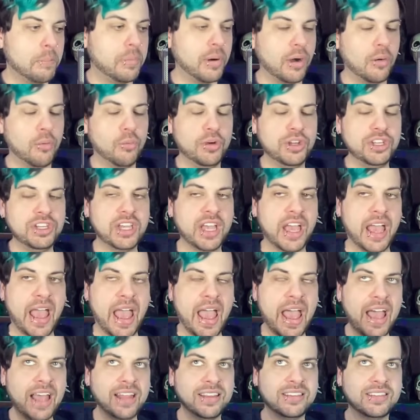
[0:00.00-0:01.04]
But when you
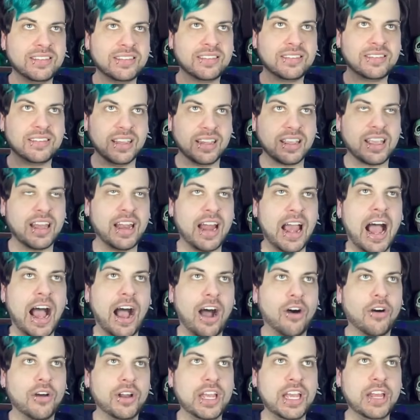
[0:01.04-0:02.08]
had "Stick It
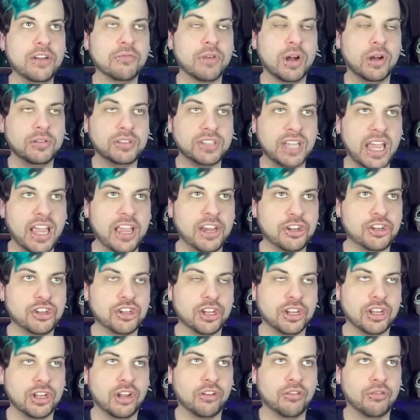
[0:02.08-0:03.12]
Out" in
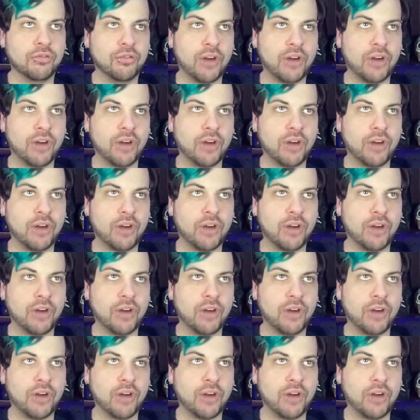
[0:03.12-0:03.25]
rotation,